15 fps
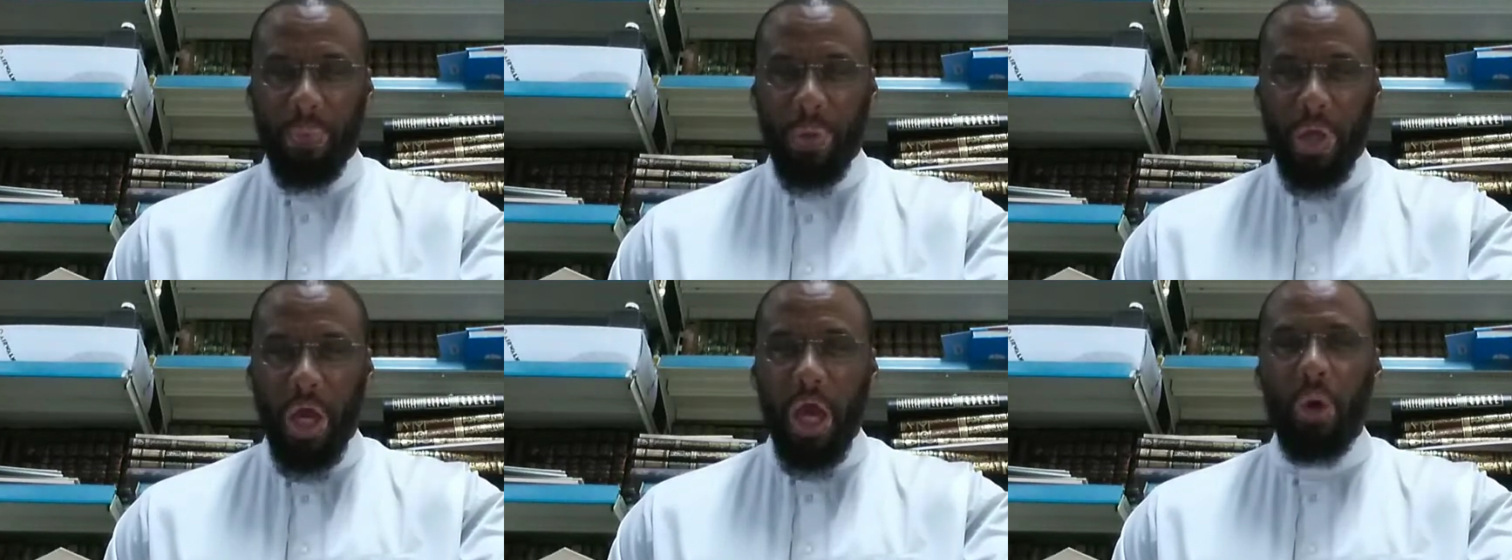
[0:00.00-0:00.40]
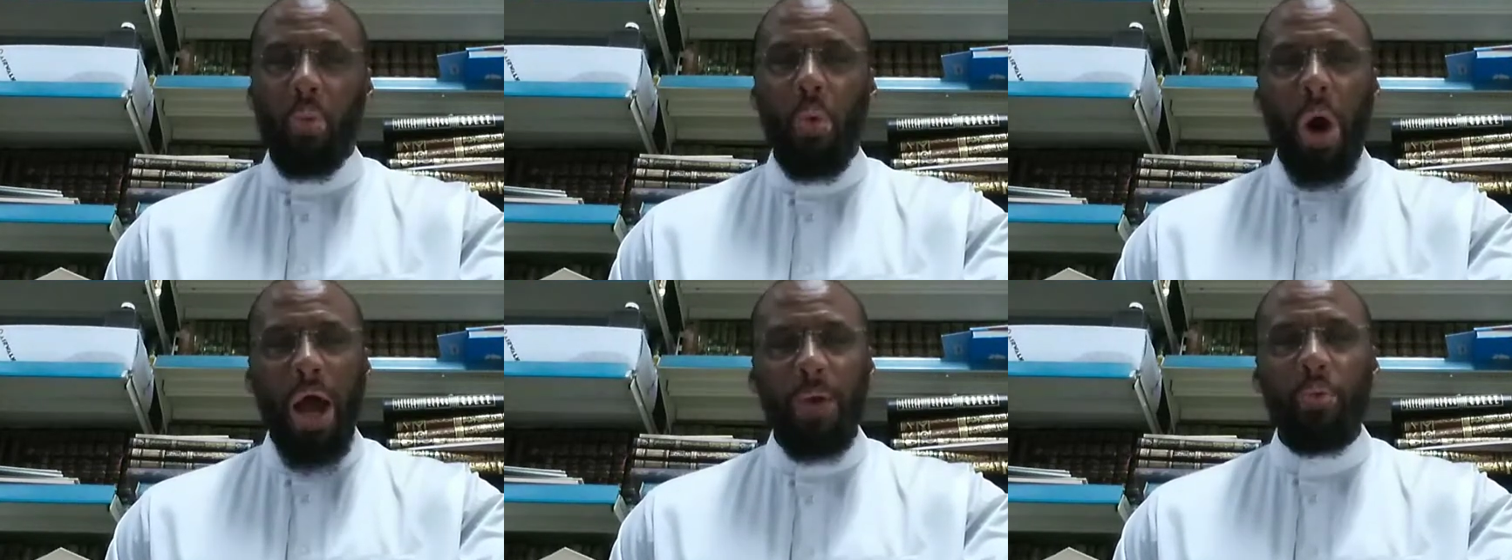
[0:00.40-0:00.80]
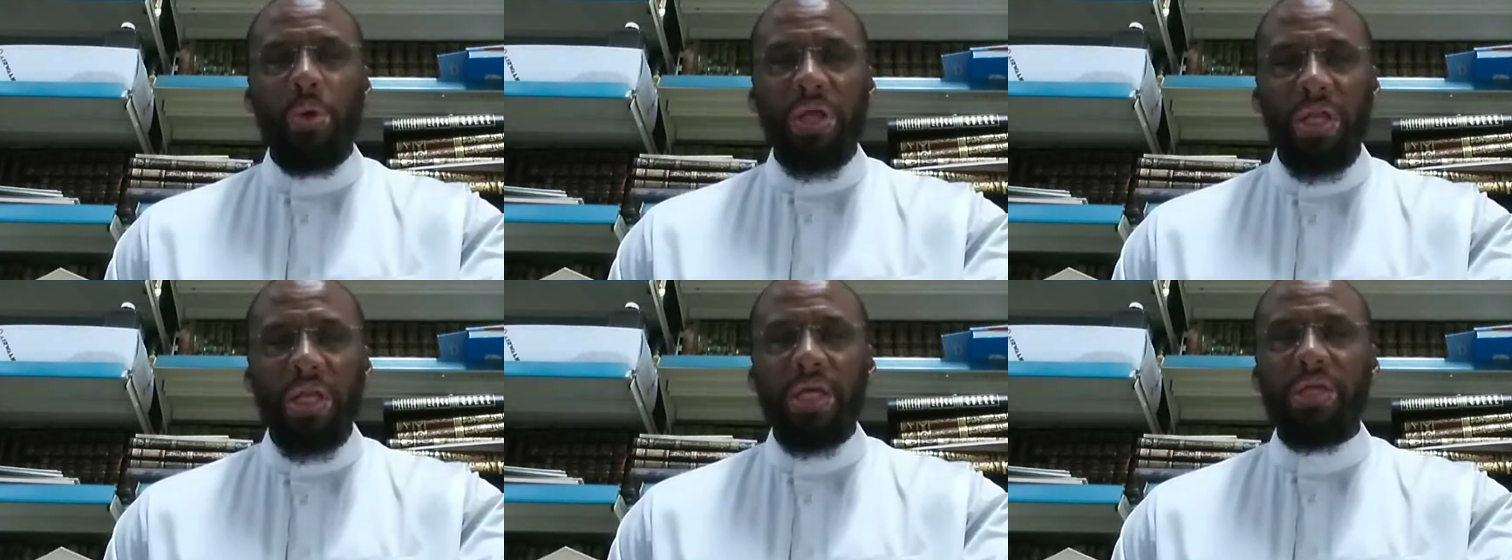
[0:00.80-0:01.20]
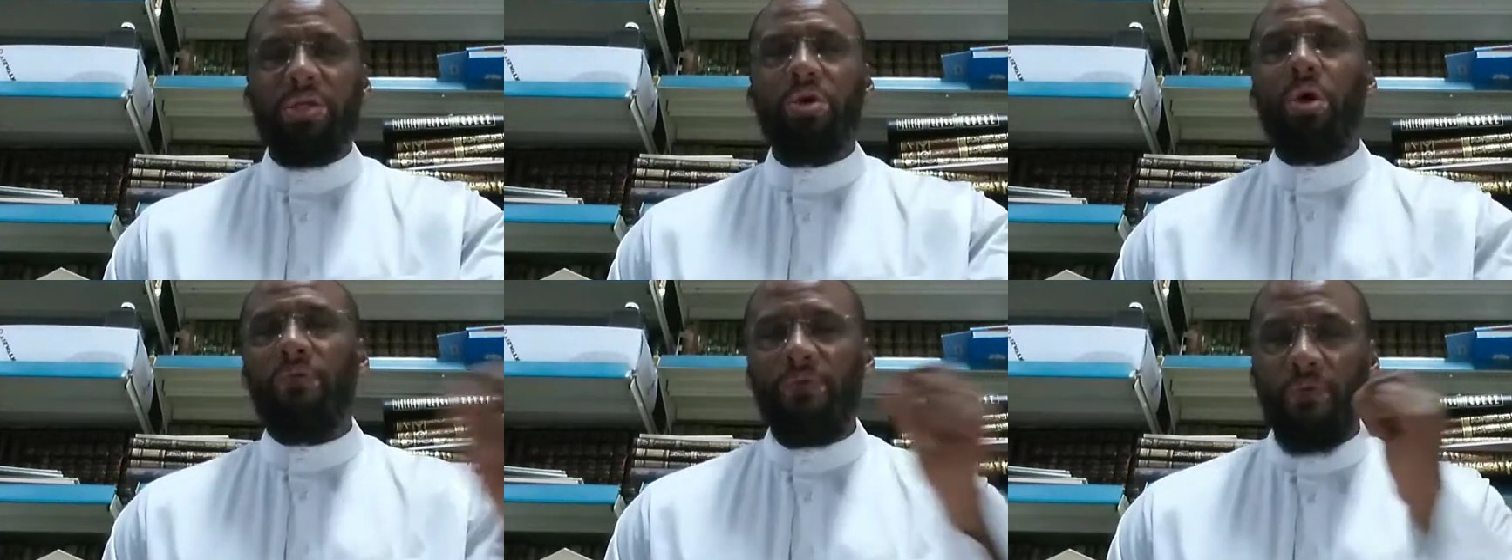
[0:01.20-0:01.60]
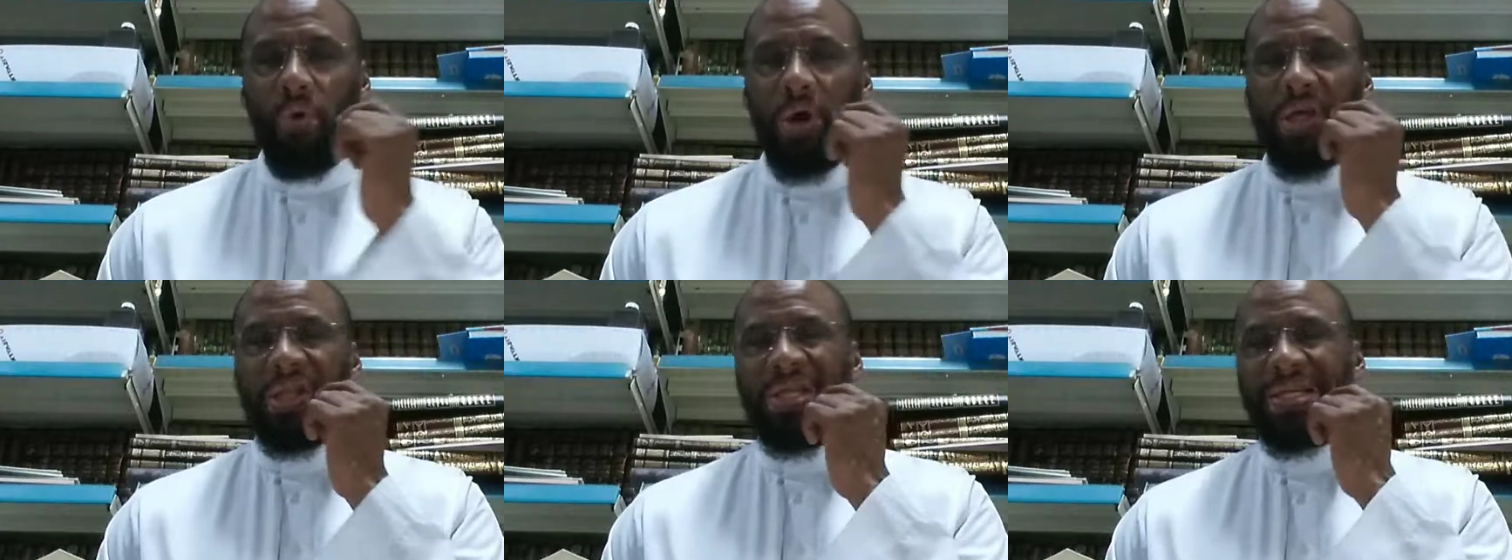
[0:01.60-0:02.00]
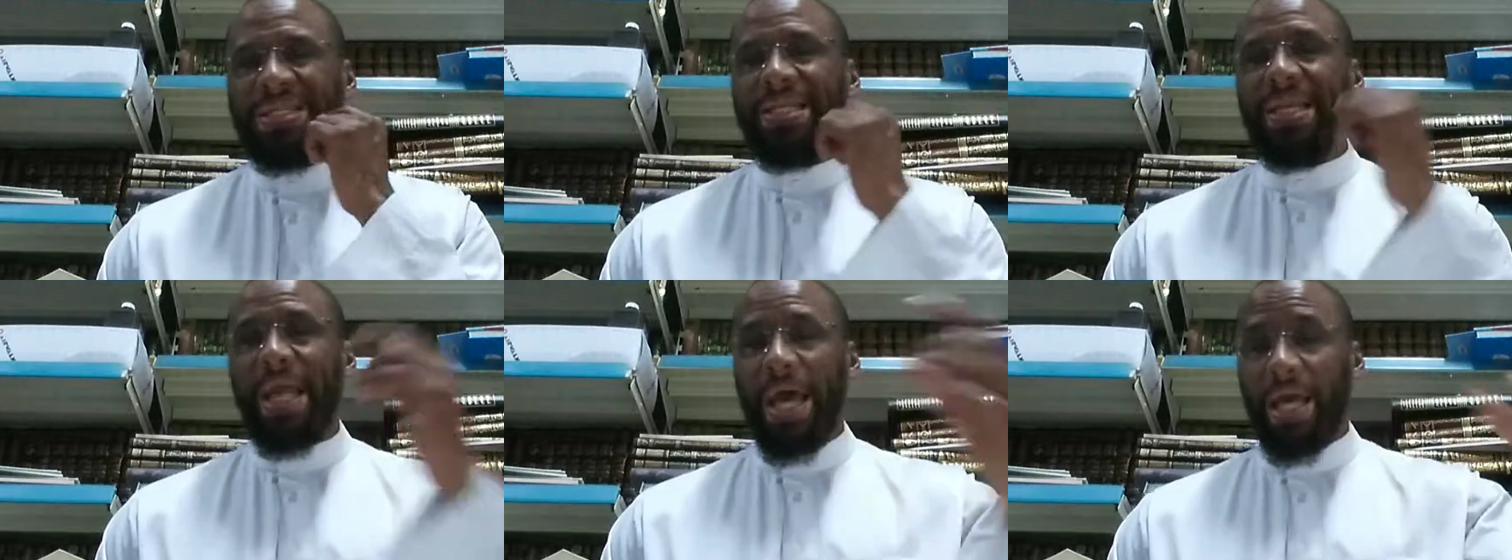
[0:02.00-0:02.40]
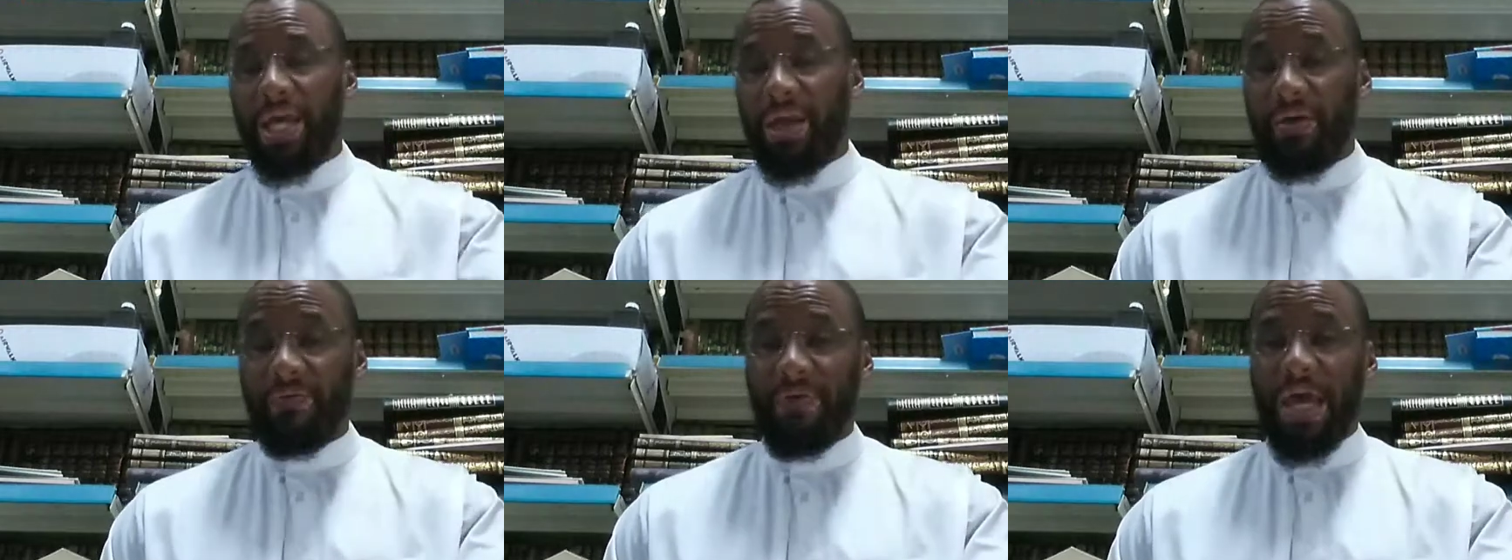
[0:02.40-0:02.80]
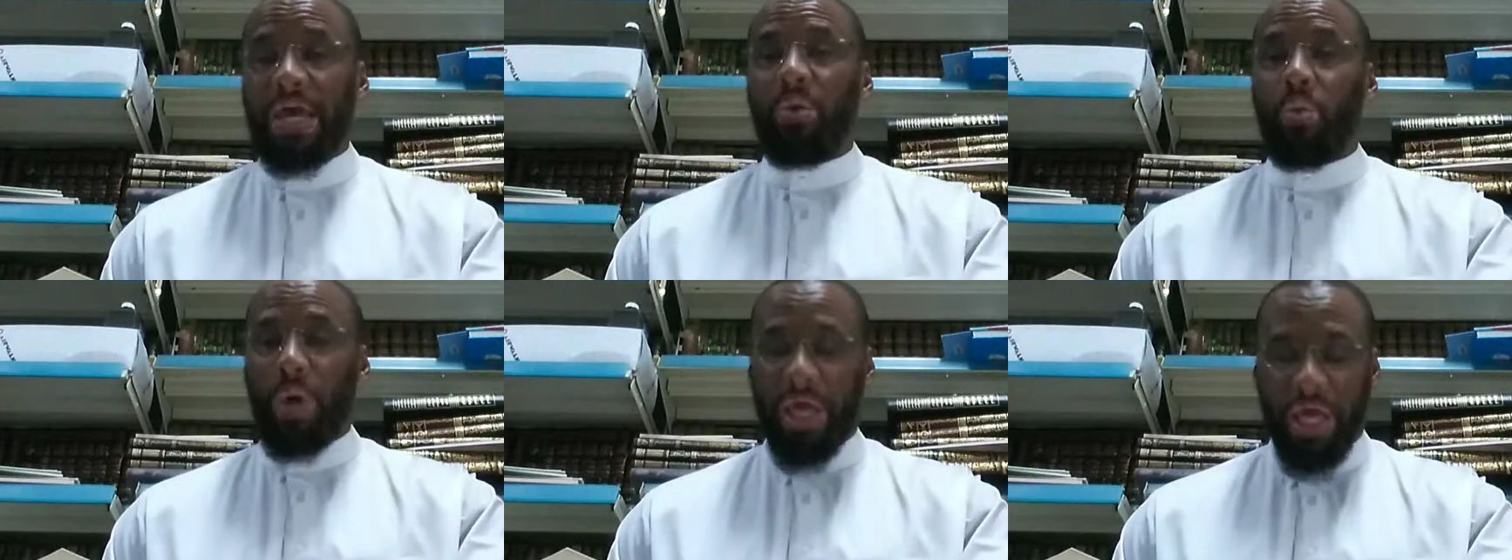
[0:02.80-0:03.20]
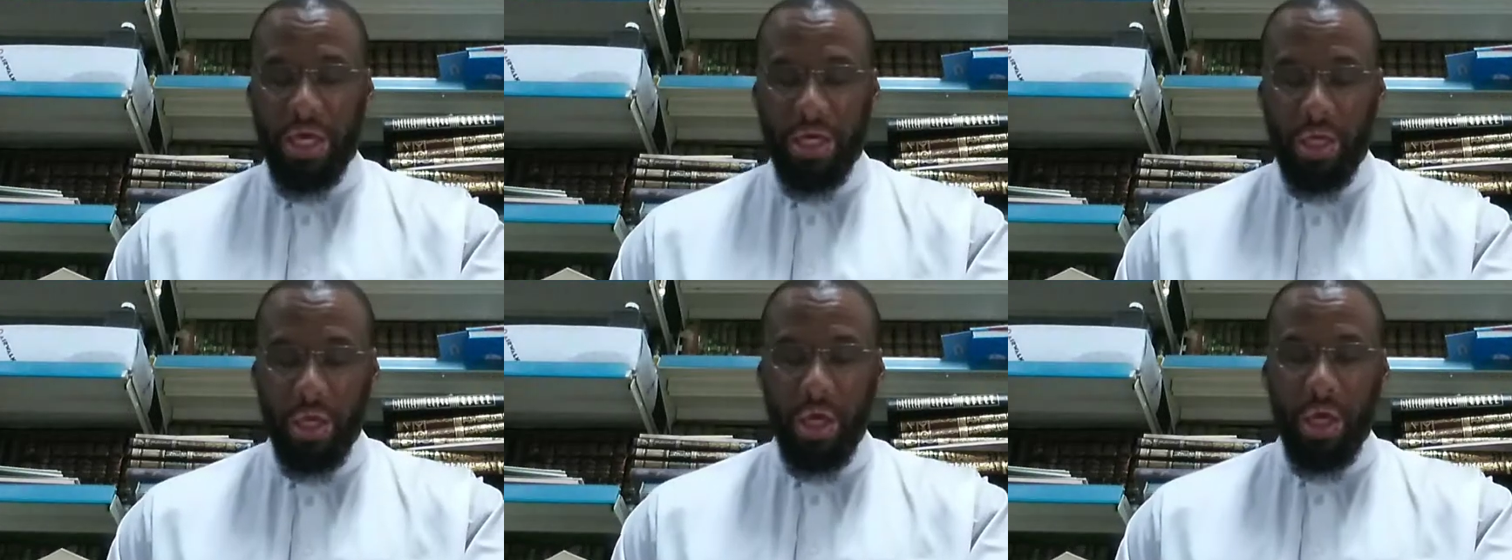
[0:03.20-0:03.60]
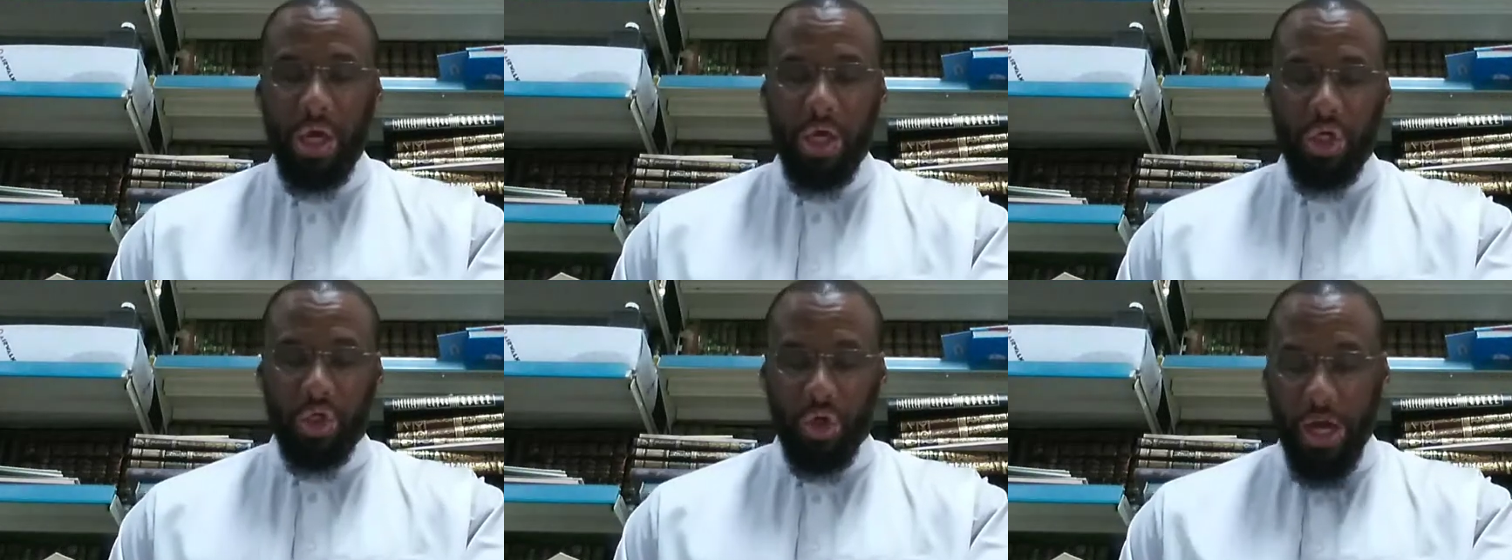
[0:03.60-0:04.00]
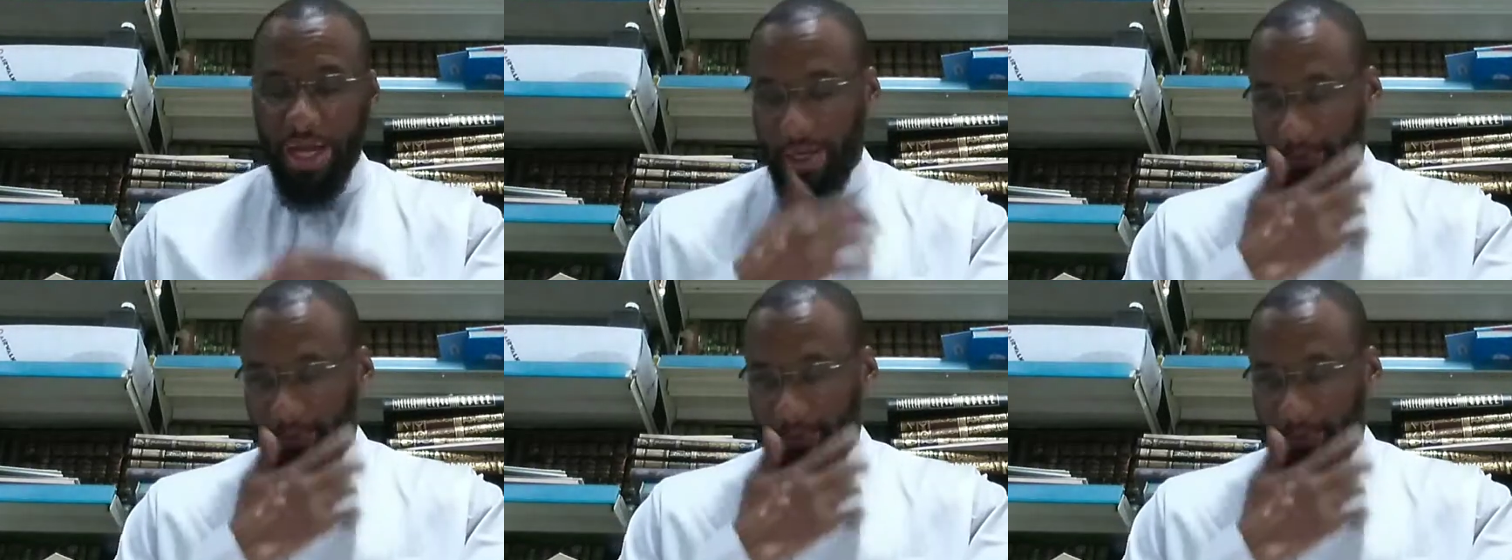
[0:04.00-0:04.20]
and why we need to avoid this negative and wicked trait.